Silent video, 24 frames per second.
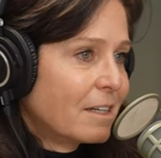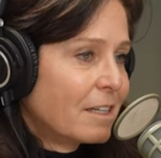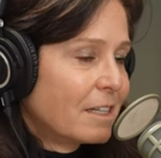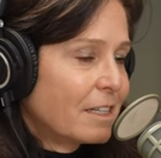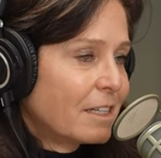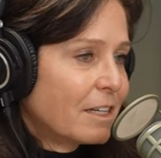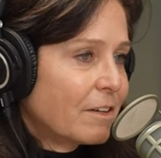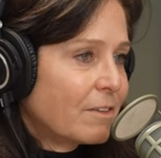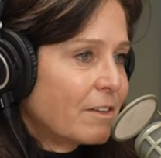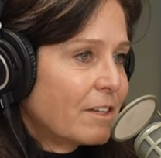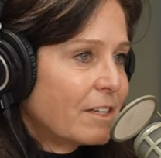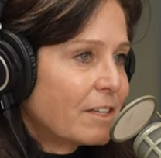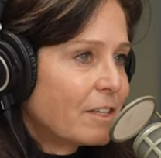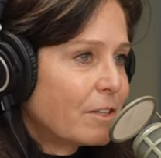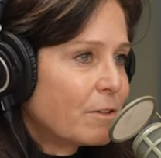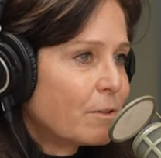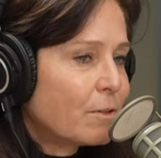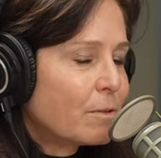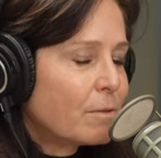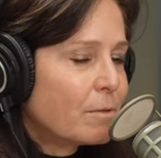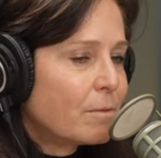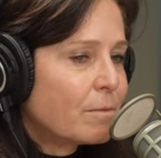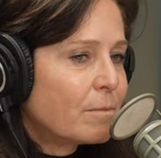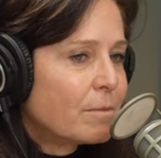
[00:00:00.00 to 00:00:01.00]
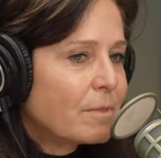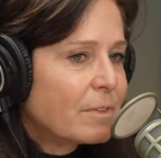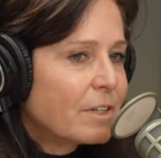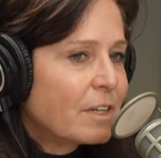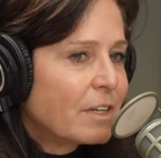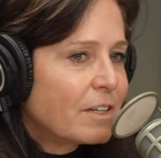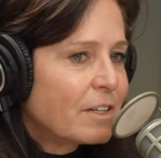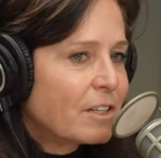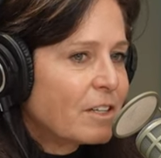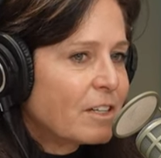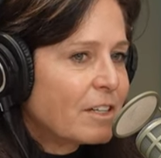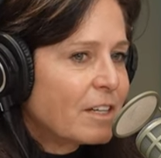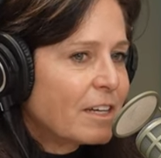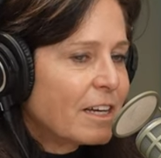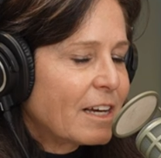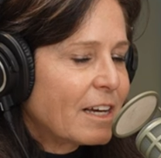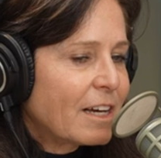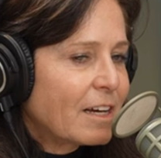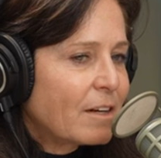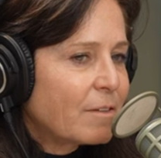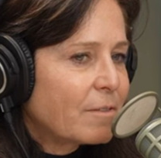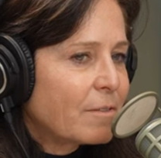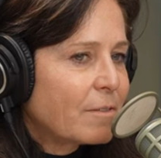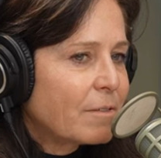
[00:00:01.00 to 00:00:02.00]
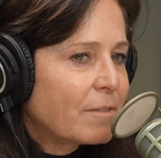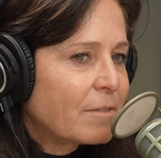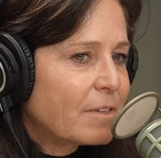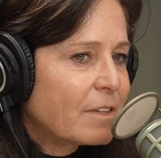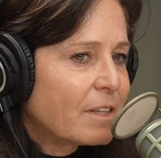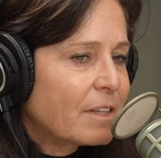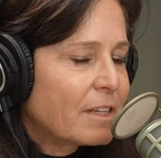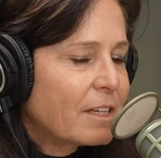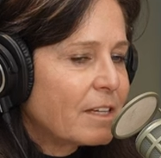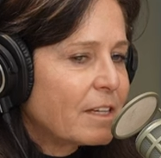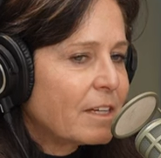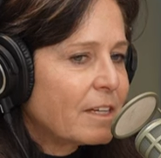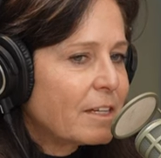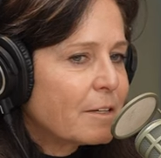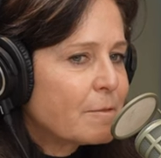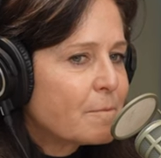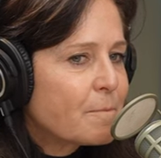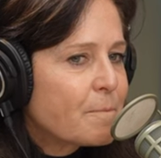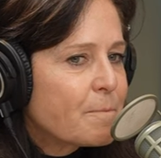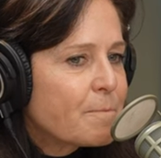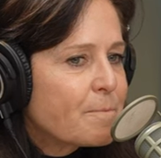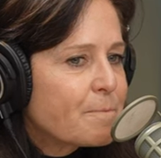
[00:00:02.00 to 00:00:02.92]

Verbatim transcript: you know that you you didn't have the